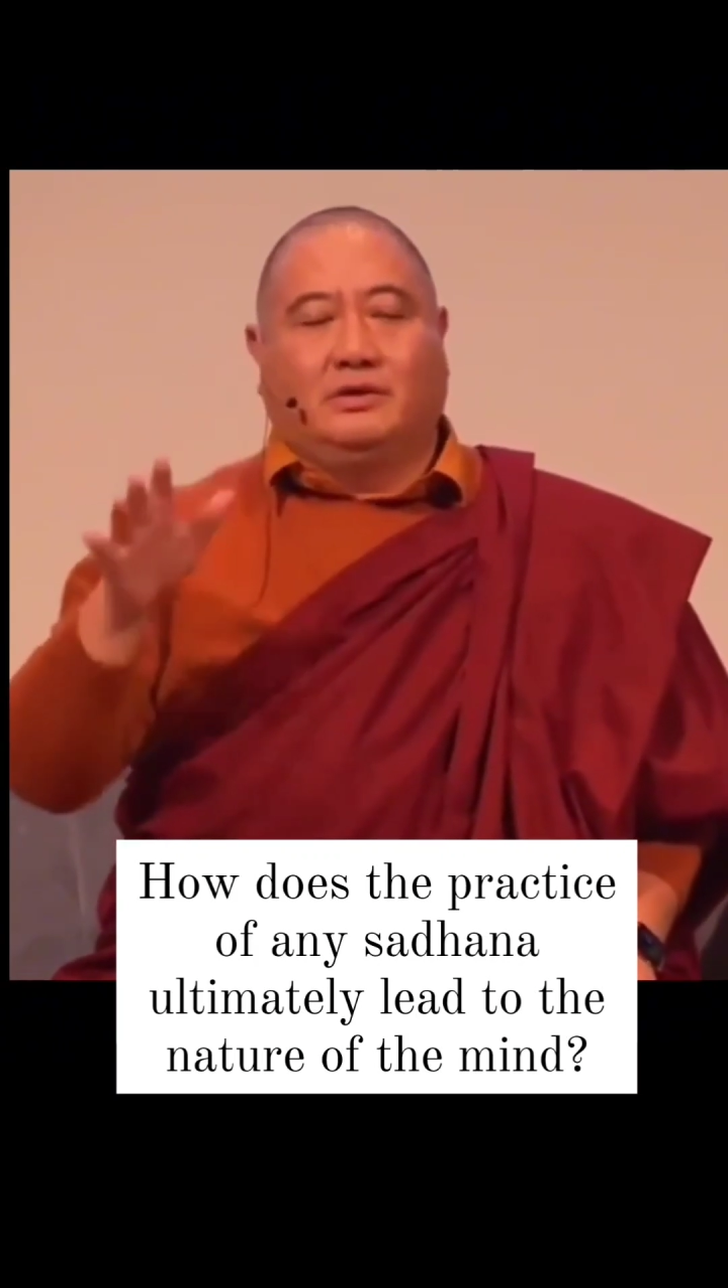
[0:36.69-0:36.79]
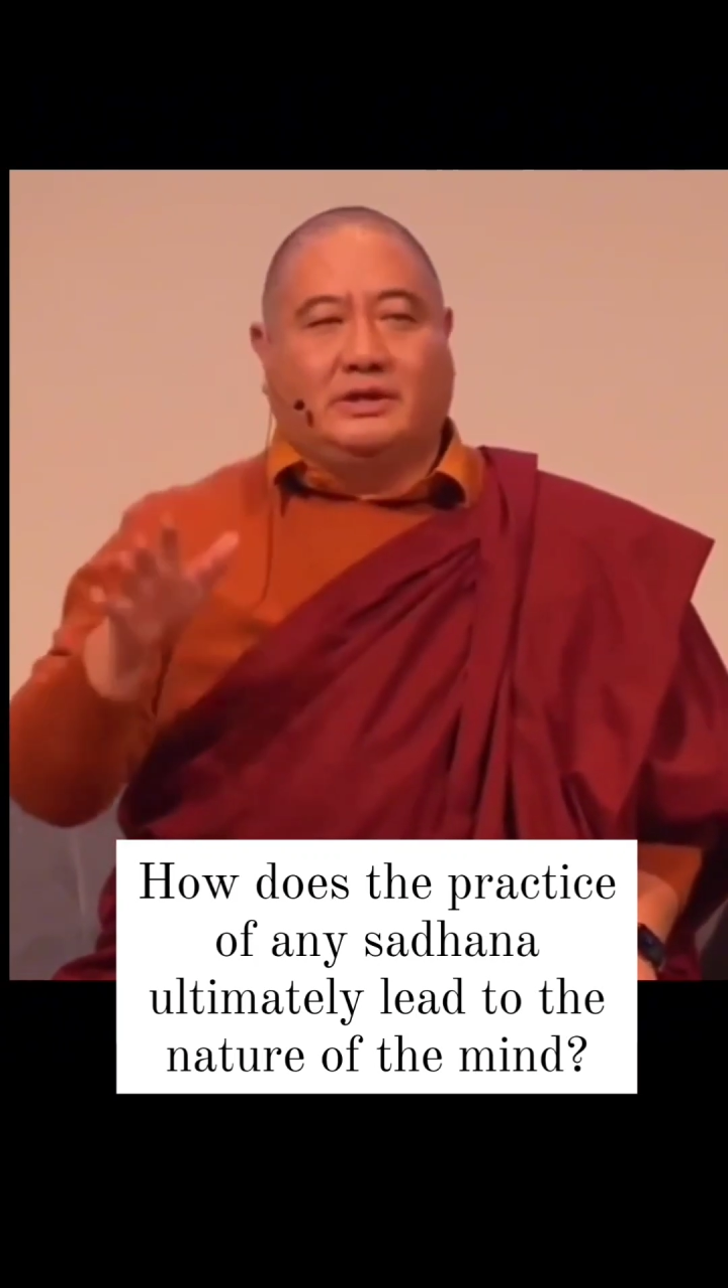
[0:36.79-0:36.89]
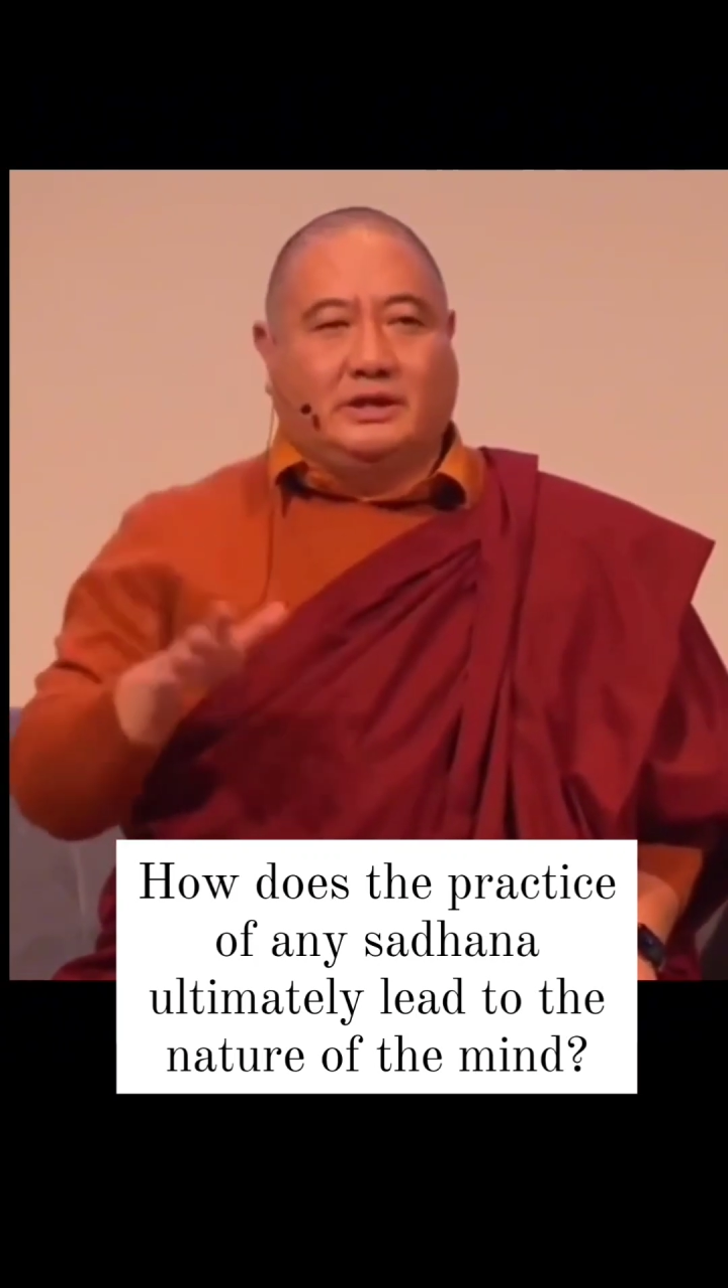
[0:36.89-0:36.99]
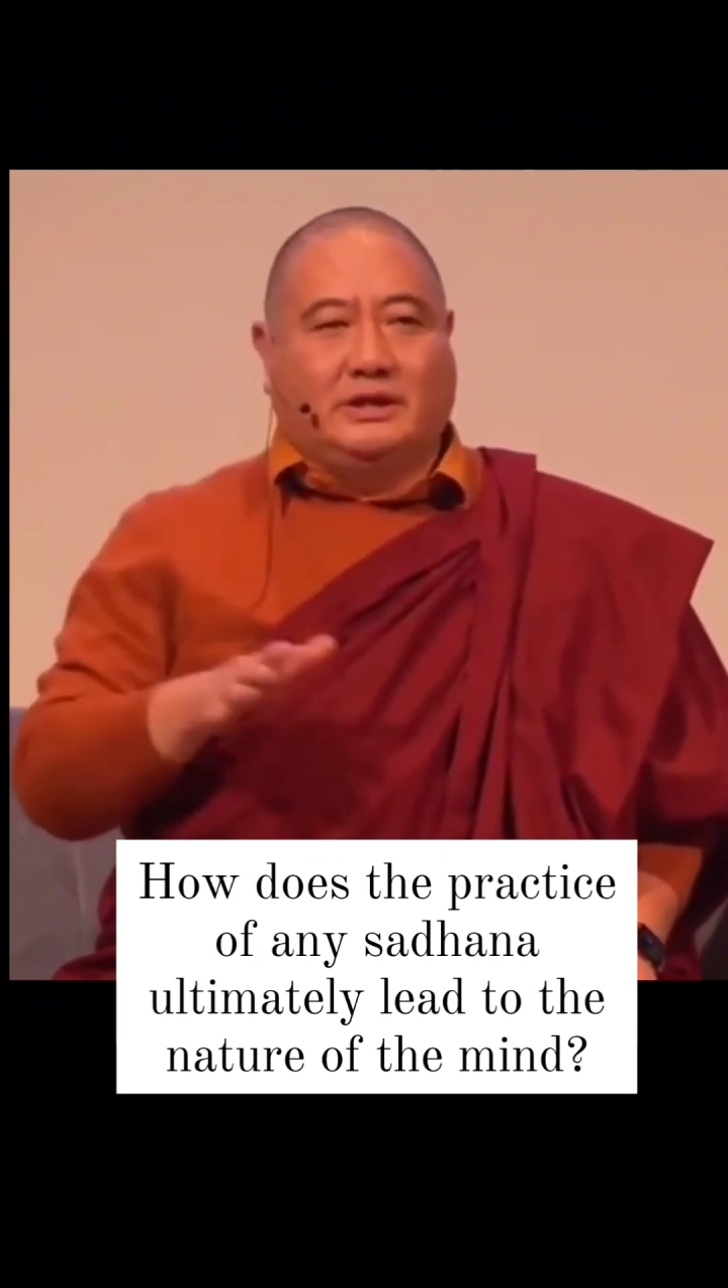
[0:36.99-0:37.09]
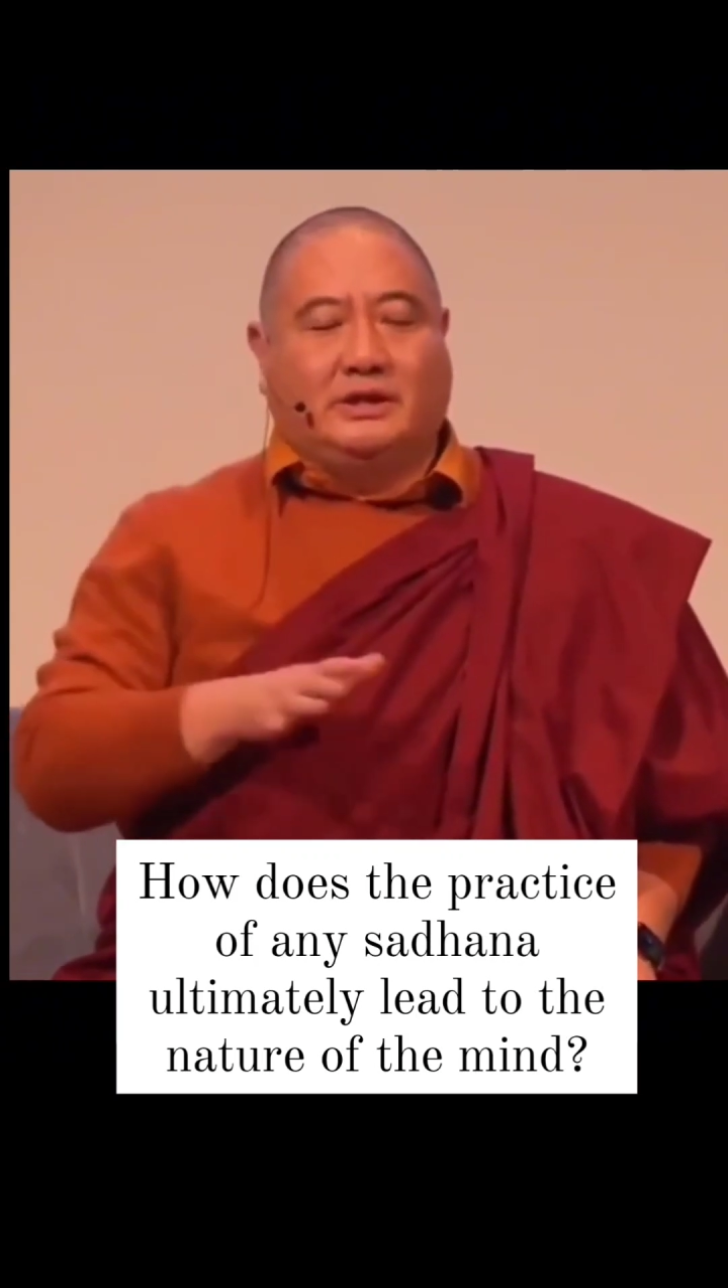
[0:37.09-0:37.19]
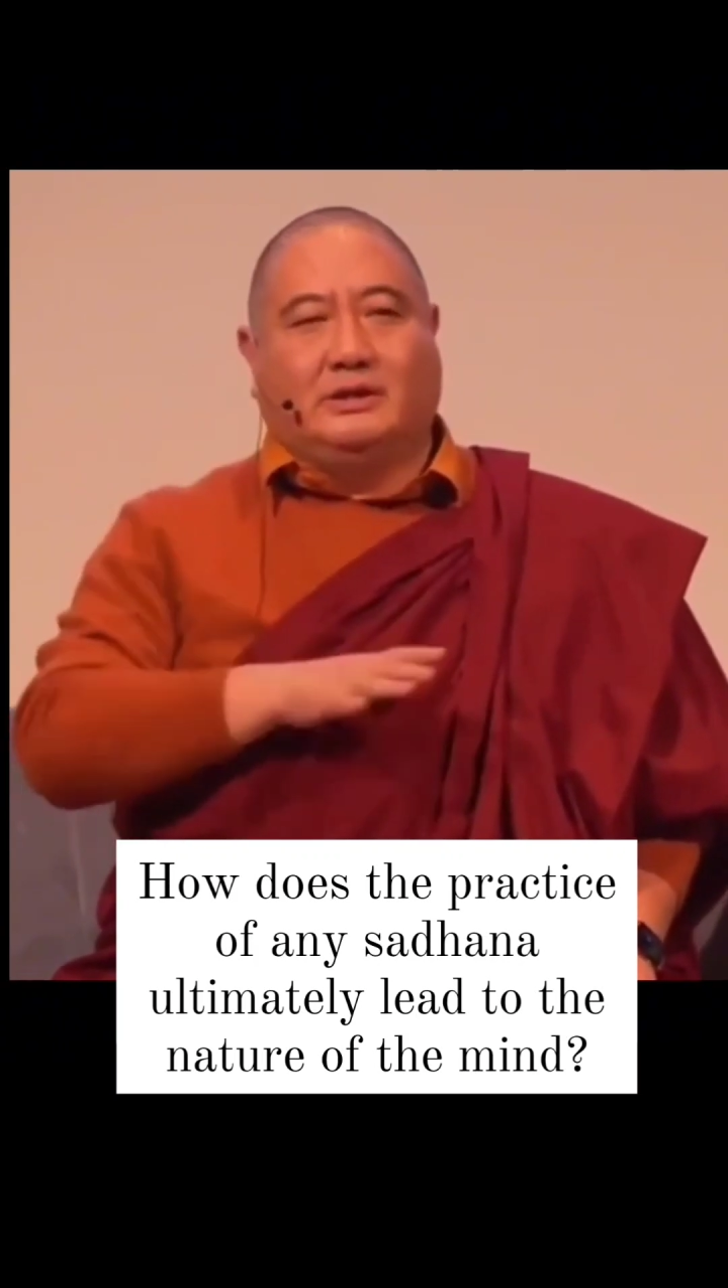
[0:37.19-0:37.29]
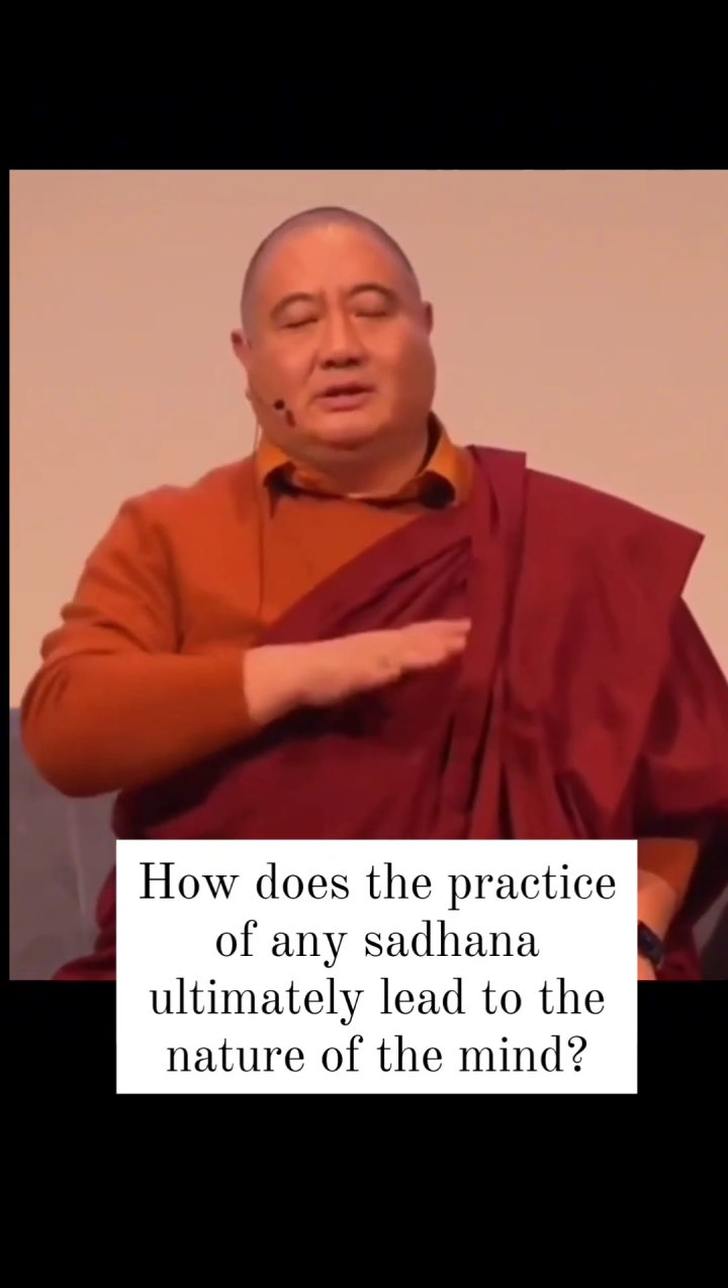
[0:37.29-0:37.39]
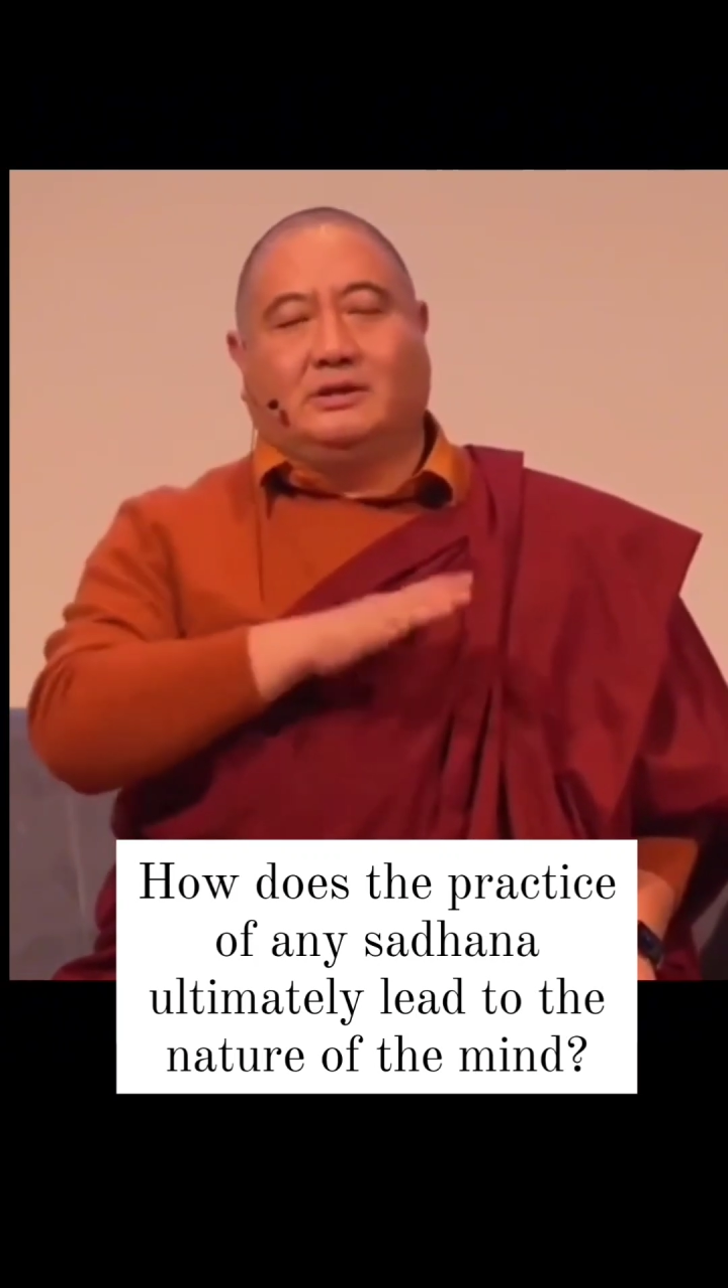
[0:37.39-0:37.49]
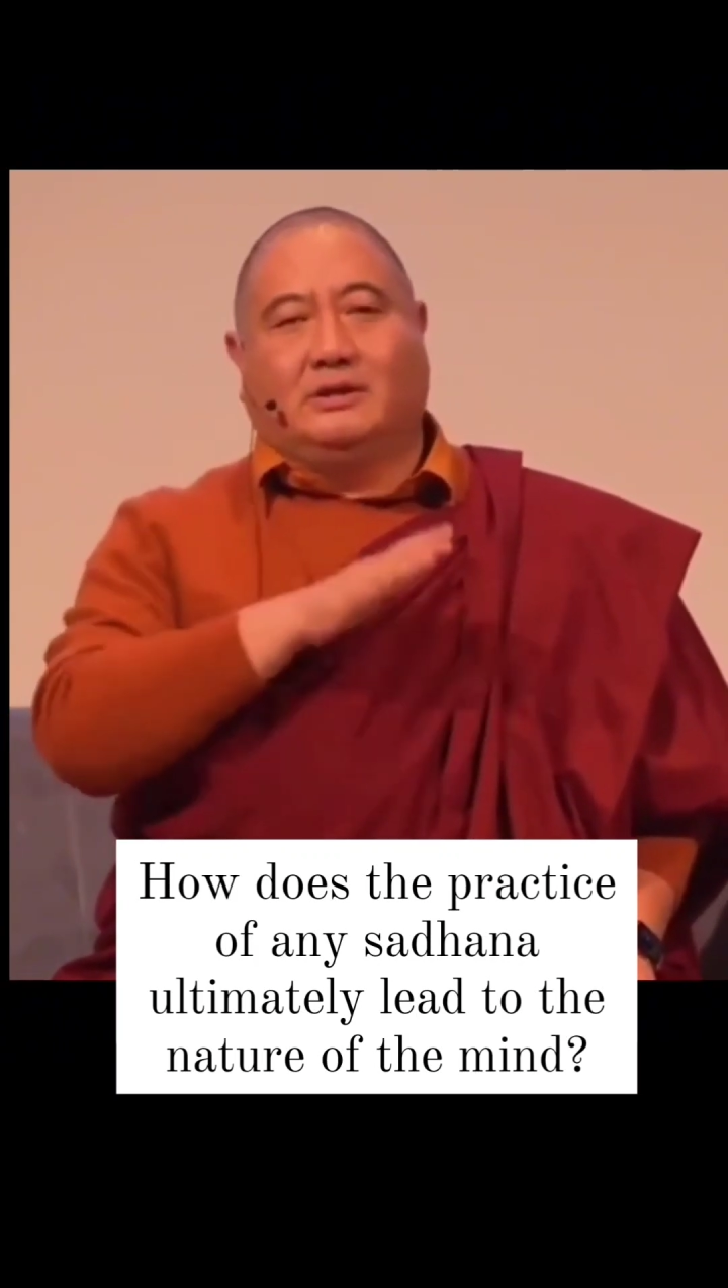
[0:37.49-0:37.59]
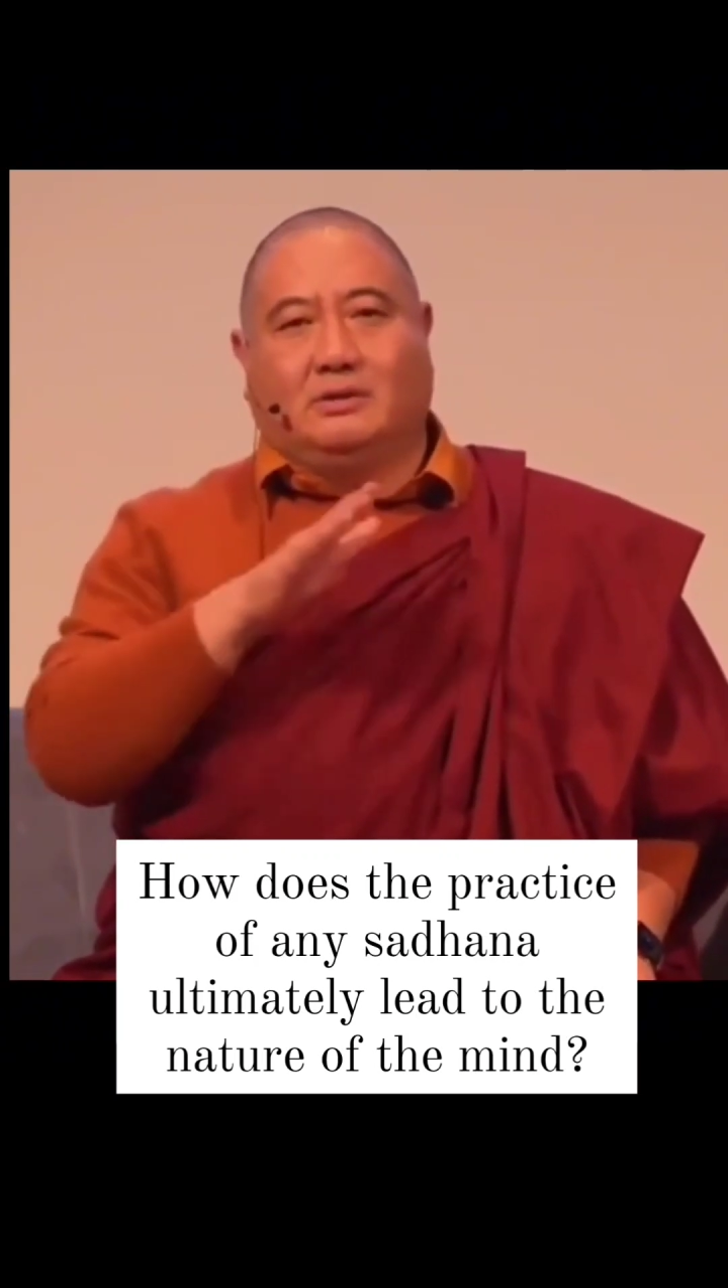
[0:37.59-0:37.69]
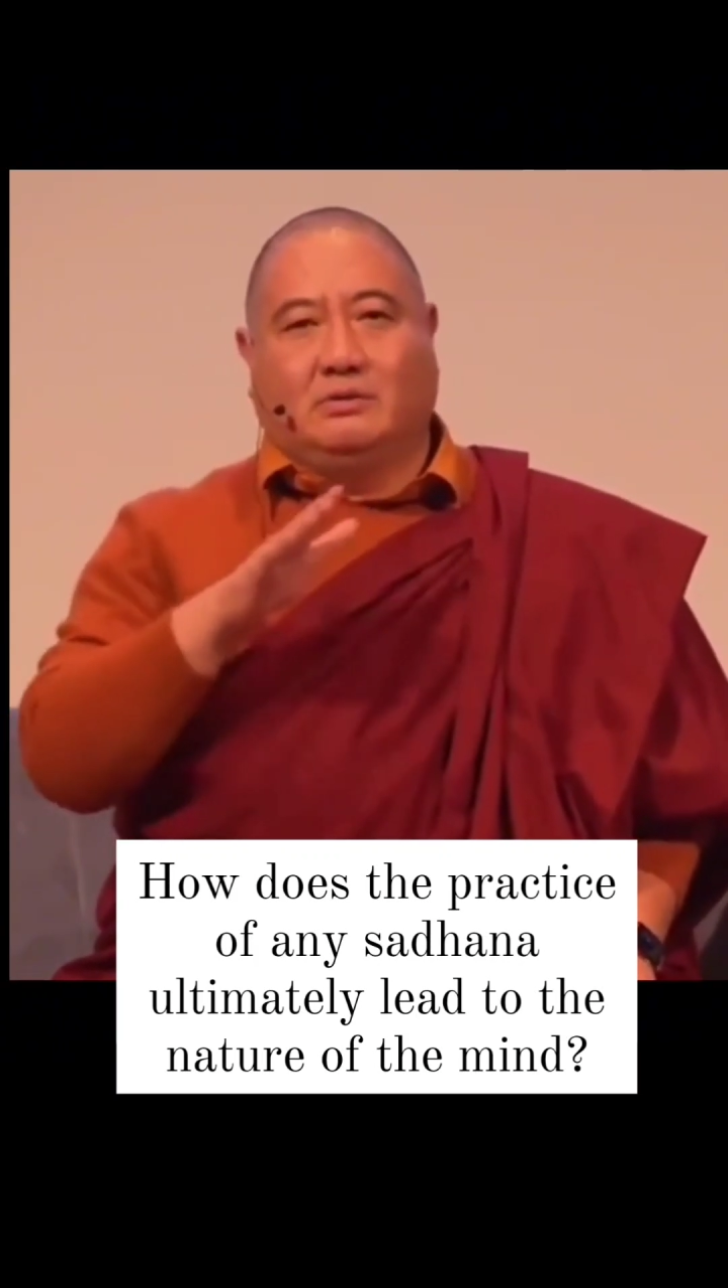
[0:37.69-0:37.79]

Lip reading: deities,